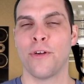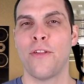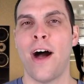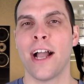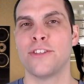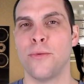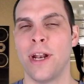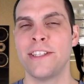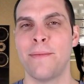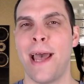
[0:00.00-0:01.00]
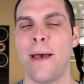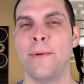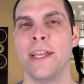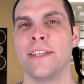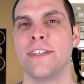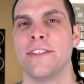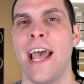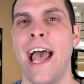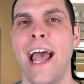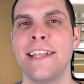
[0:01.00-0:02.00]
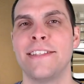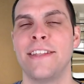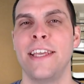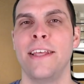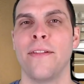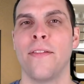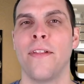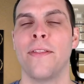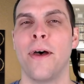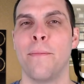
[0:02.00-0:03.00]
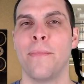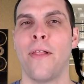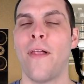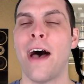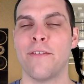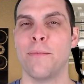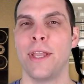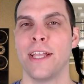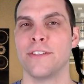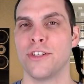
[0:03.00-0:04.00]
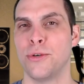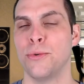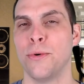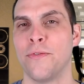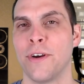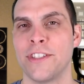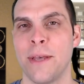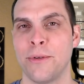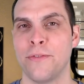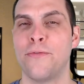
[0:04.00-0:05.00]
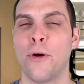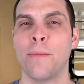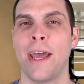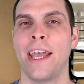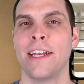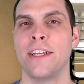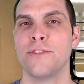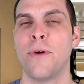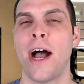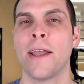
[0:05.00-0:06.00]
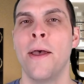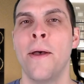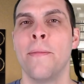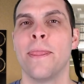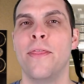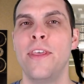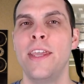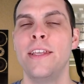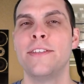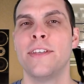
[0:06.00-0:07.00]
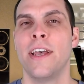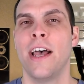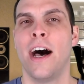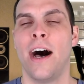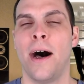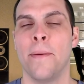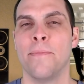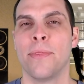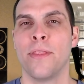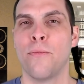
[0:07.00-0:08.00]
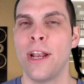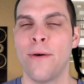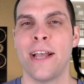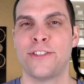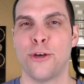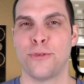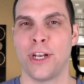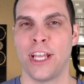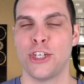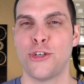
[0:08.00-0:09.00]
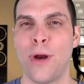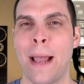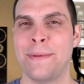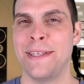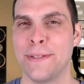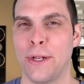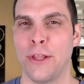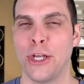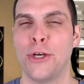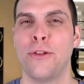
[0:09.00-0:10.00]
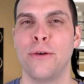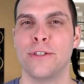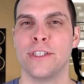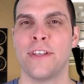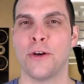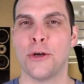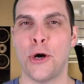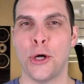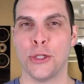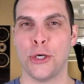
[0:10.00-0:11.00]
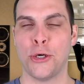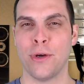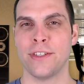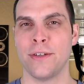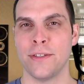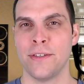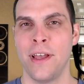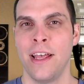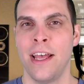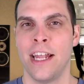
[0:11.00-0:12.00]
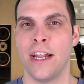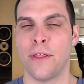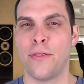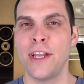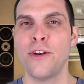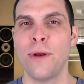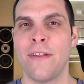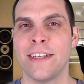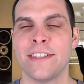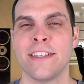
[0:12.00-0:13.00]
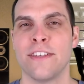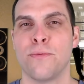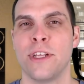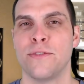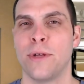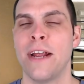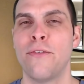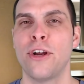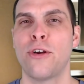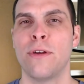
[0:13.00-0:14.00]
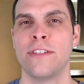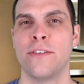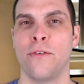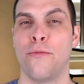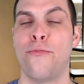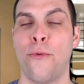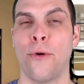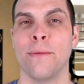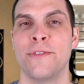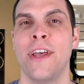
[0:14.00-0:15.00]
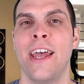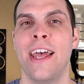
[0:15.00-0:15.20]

a clock. So what ends up happening is, is as the, the, the lava begins to cool, for example, to form that igneous rock, these um, radioisotopes are going to get trapped in these little inclusions that are called crystals. Now, the thing to realize is this is whenever a crystal forms,